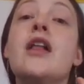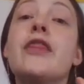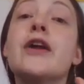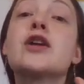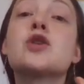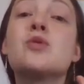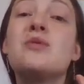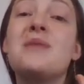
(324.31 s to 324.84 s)

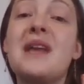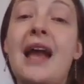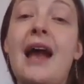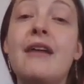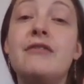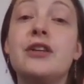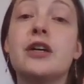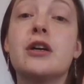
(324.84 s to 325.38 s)
theirs would be
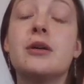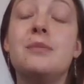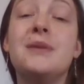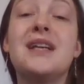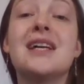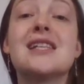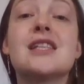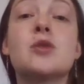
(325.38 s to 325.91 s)
heavier
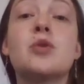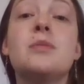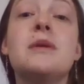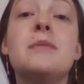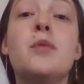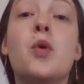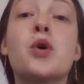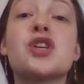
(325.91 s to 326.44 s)
because there would be
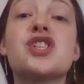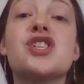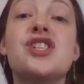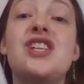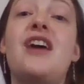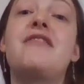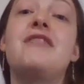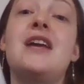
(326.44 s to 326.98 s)
more
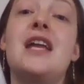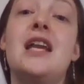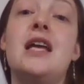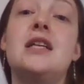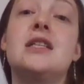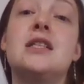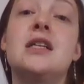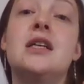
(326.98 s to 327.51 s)
stuff in
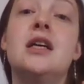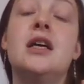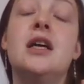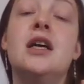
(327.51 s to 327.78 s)
it.